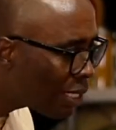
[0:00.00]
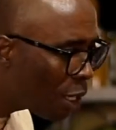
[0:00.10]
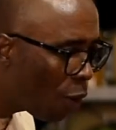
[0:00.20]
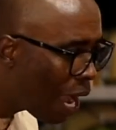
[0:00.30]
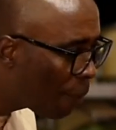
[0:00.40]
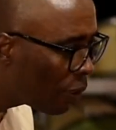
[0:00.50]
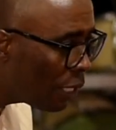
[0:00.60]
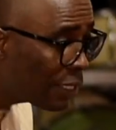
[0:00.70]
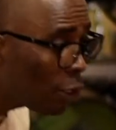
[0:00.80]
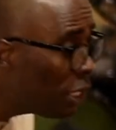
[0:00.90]
I said, What
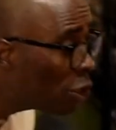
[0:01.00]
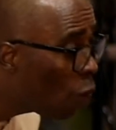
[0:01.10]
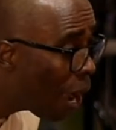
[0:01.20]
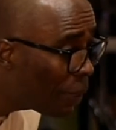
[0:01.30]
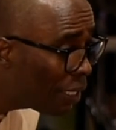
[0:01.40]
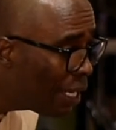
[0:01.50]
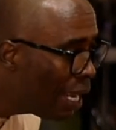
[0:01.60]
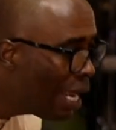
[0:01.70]
happened? He said, You didn't see what happened?